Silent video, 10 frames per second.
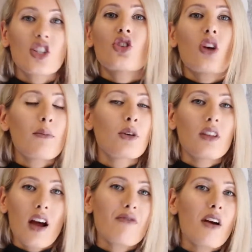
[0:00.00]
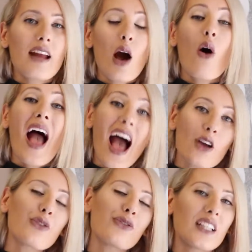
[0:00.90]
describe your life right now or how
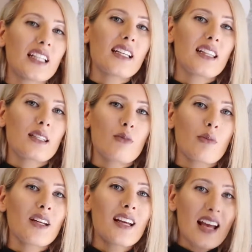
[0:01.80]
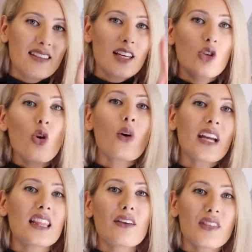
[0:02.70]
you're feeling in this moment, then you're
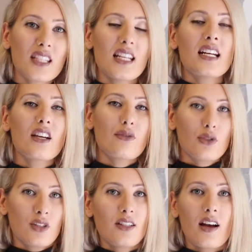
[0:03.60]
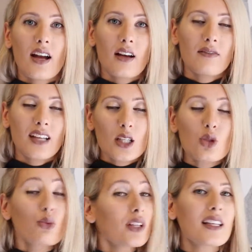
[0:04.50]
in the vicinity of your desire. It's
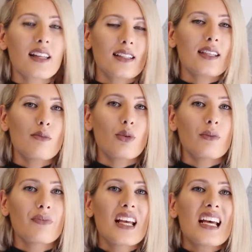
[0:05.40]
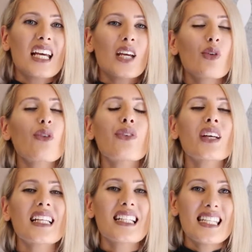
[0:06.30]
really that simple. If you're
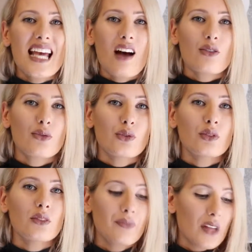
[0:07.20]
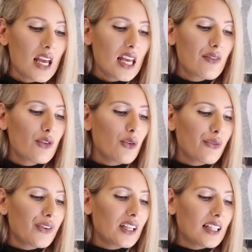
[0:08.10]
feeling doubtful, if you're
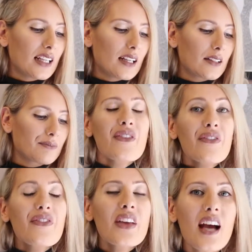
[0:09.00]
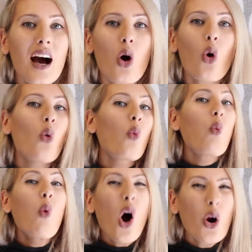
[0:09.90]
feeling fear or
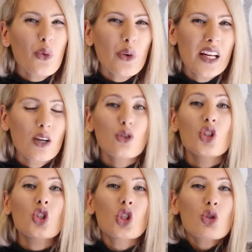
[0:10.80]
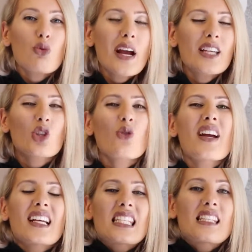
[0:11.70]
worry or stress or
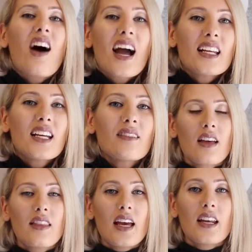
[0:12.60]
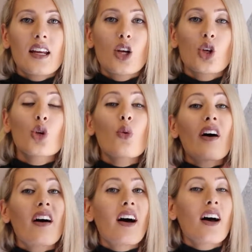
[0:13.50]
anxiety, then you
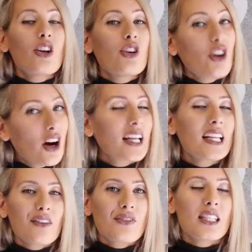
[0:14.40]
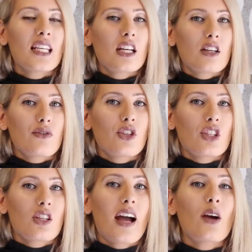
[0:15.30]
are not in the vicinity of your
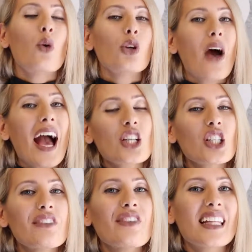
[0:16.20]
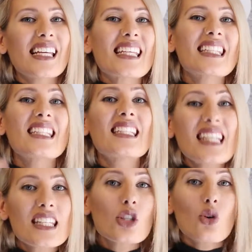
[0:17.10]
desire. What you're actually feeling is
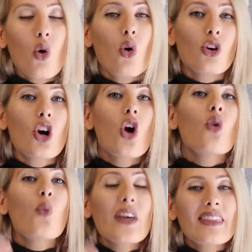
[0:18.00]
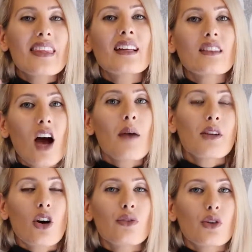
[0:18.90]
discord with the
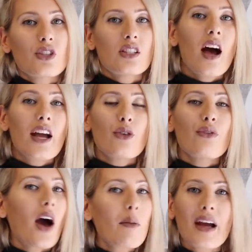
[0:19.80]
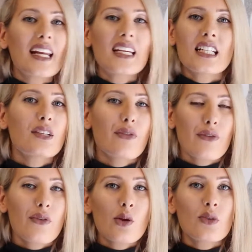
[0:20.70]
alignment of your desire. You're vibrating at a different
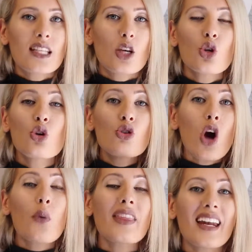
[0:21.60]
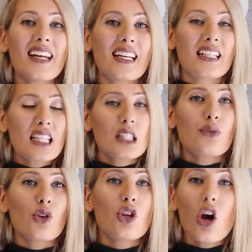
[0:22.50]
frequency. You know that it exists
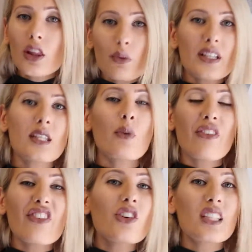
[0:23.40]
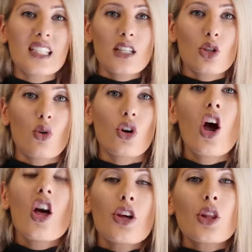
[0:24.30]
for you. The only reason we feel the discord,
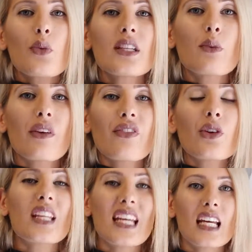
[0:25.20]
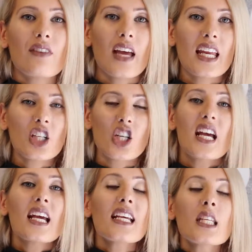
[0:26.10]
the only reason we feel the negative energy
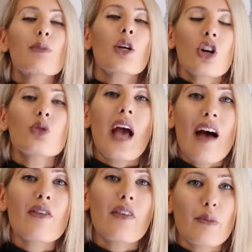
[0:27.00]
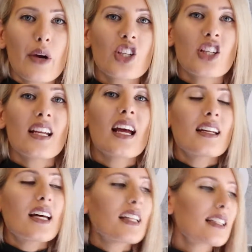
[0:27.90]
is because we have it vibrationally.
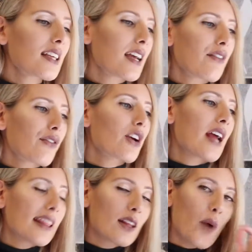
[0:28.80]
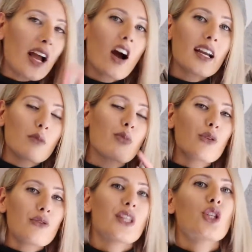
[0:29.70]
Now let's say, and the way I can
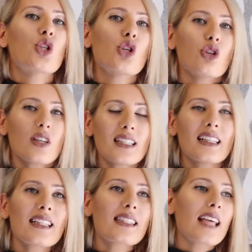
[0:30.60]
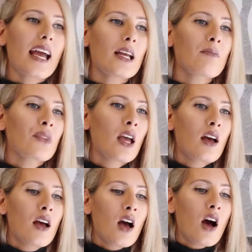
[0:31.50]
prove this to you is, let's say
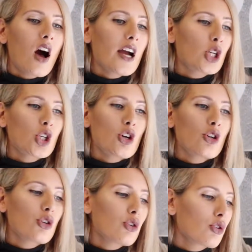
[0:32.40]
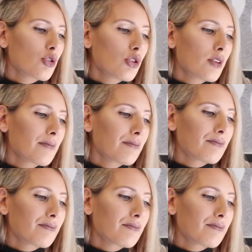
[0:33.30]
I show you,